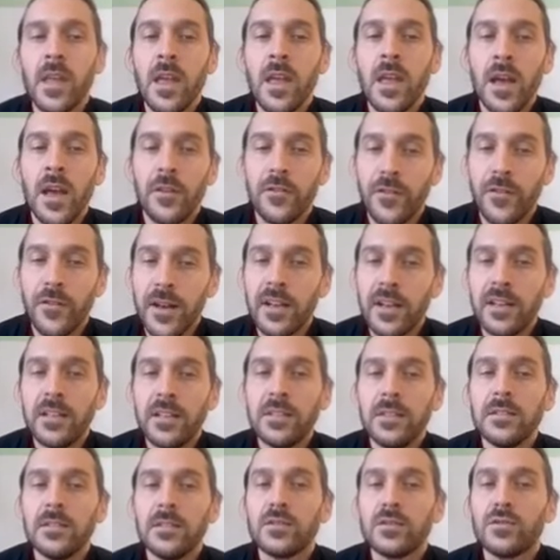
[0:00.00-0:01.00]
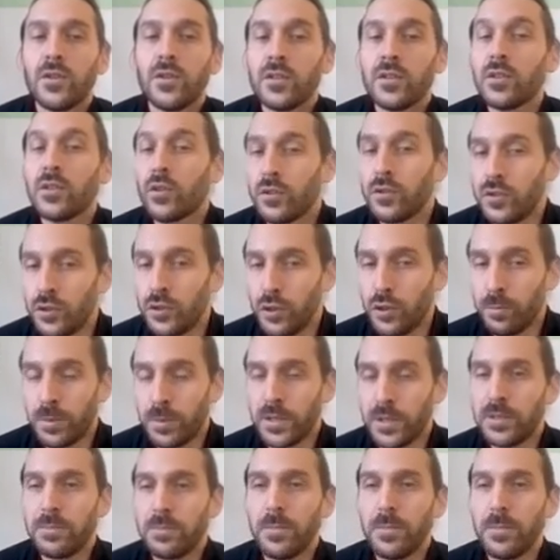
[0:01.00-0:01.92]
And finally, certain consumers